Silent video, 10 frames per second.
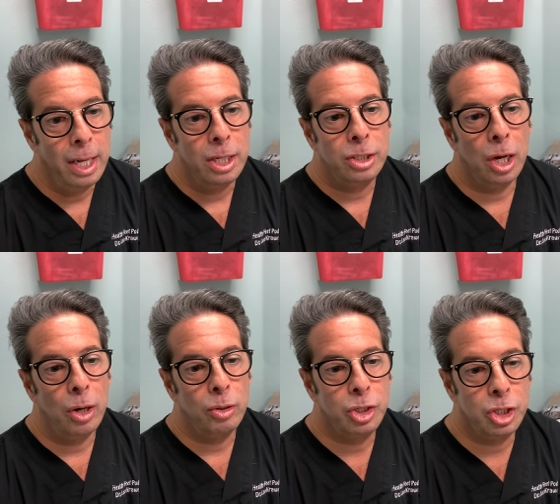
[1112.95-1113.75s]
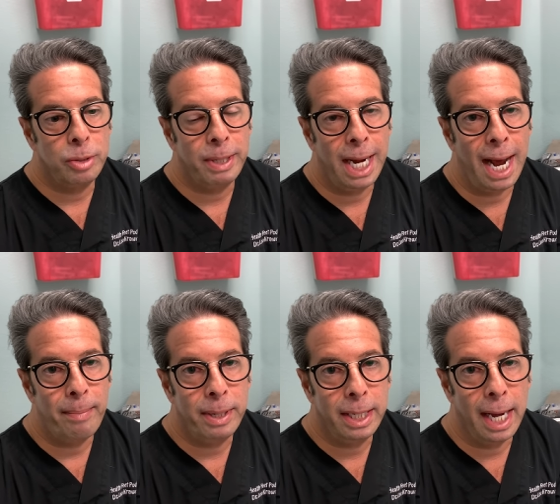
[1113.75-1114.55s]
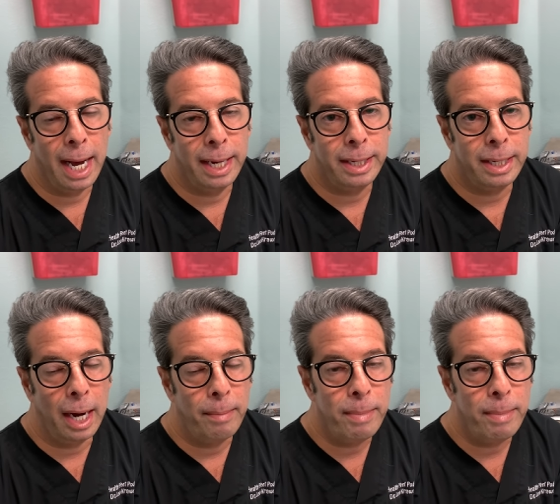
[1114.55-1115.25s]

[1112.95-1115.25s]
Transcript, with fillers: So she should be happy. And um,